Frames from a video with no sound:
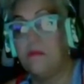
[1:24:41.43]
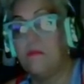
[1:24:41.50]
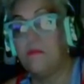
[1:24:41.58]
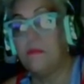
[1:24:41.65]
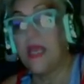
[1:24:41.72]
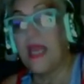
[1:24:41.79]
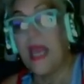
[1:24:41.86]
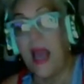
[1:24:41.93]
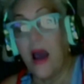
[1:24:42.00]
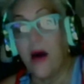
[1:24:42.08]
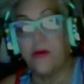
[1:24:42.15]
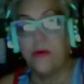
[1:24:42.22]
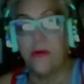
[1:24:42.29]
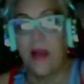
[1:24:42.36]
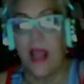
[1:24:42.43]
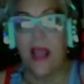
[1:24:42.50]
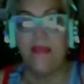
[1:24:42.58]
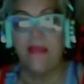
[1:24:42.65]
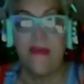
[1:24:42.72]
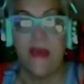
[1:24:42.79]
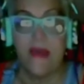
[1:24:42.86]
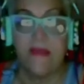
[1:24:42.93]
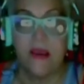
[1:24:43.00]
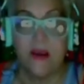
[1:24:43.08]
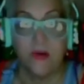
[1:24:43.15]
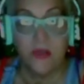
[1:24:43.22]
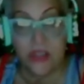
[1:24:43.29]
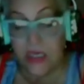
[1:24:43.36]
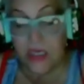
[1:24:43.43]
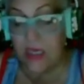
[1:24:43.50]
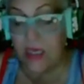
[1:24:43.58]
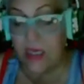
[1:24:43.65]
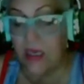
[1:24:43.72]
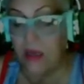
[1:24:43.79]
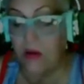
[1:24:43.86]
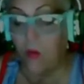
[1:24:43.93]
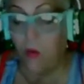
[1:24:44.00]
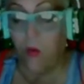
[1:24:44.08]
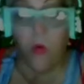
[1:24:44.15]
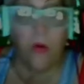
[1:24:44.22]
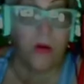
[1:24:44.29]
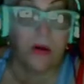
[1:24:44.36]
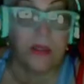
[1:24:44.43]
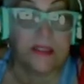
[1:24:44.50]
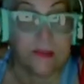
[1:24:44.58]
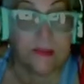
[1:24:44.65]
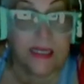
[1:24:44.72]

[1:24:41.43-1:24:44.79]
encounter, and then they go seeking it, or in some